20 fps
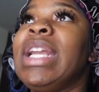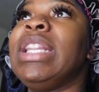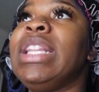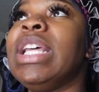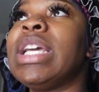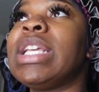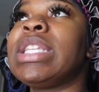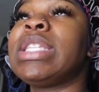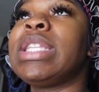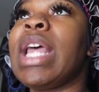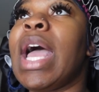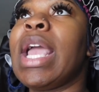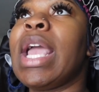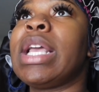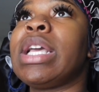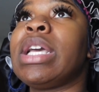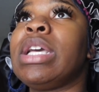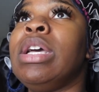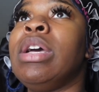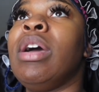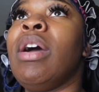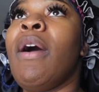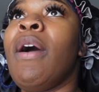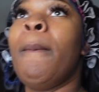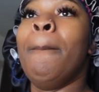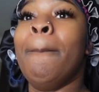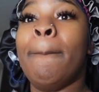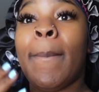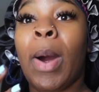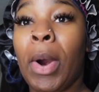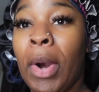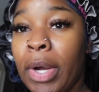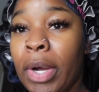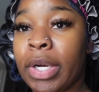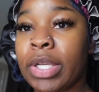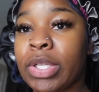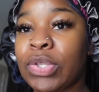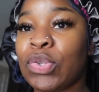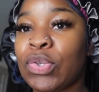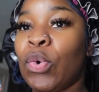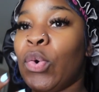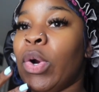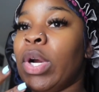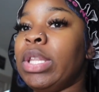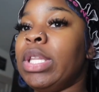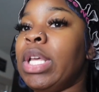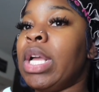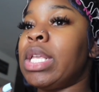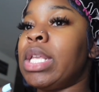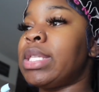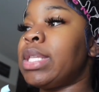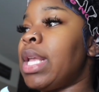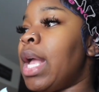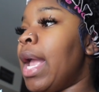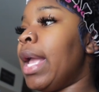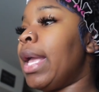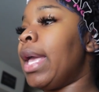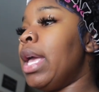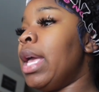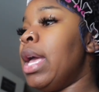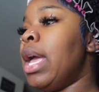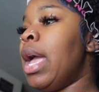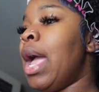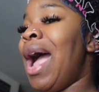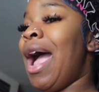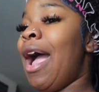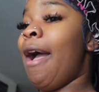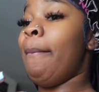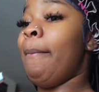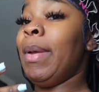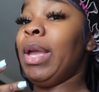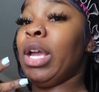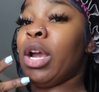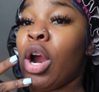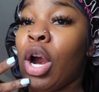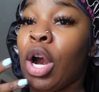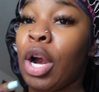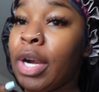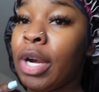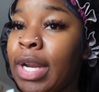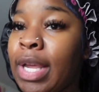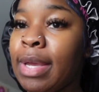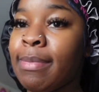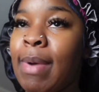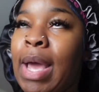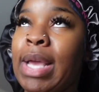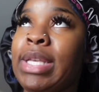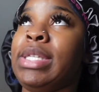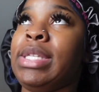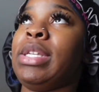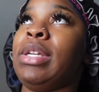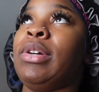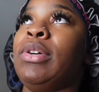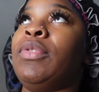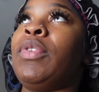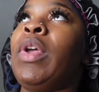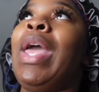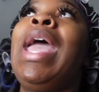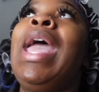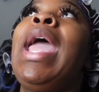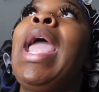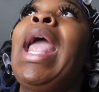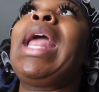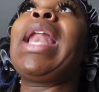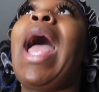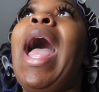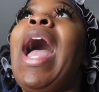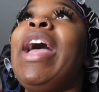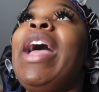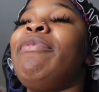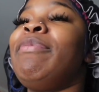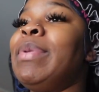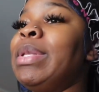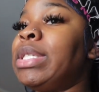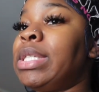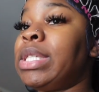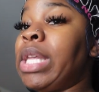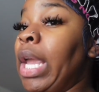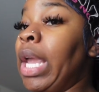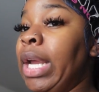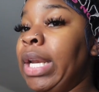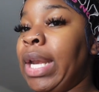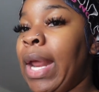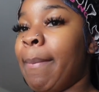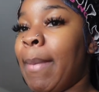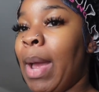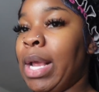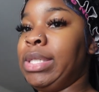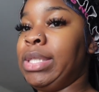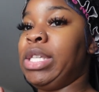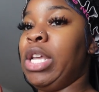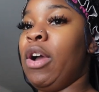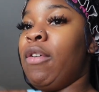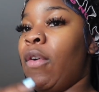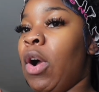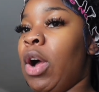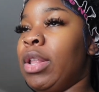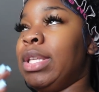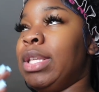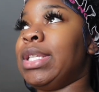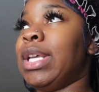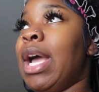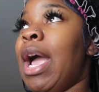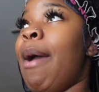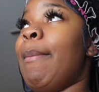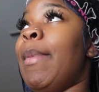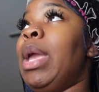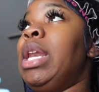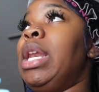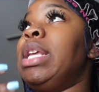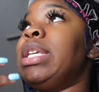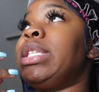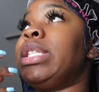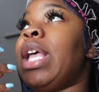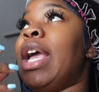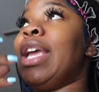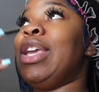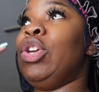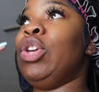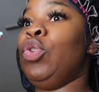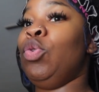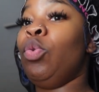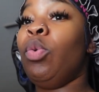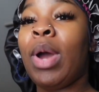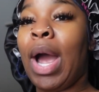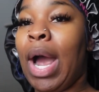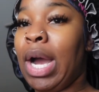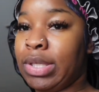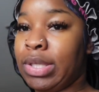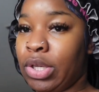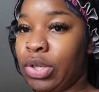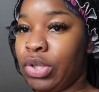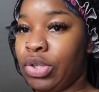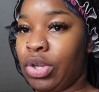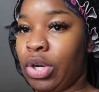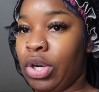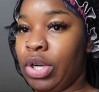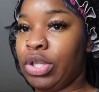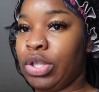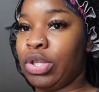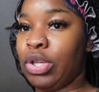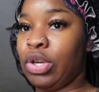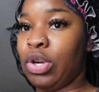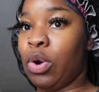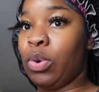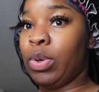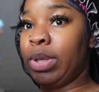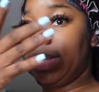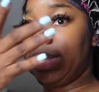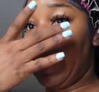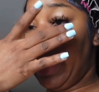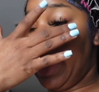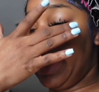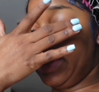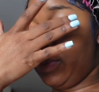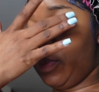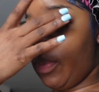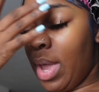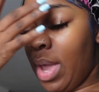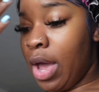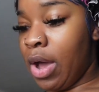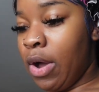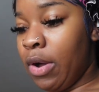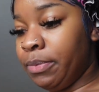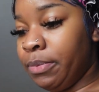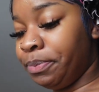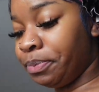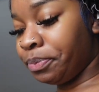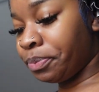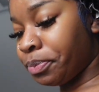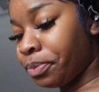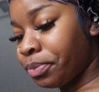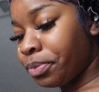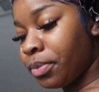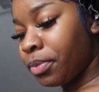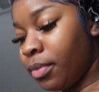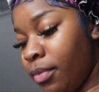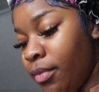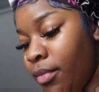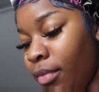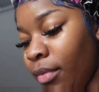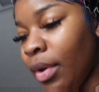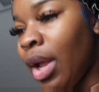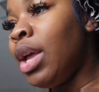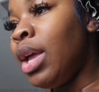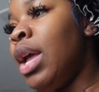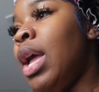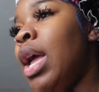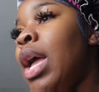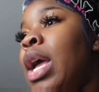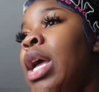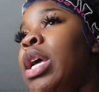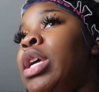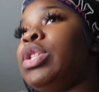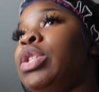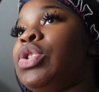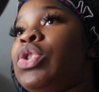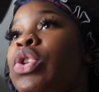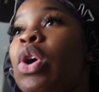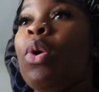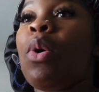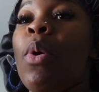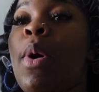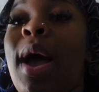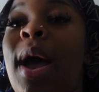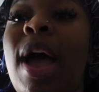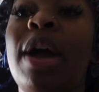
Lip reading: of looks like marks, or it looks like I've been hurting myself. And I've been saying that myself all the time, and it's like you guys are starting to notice that as well. So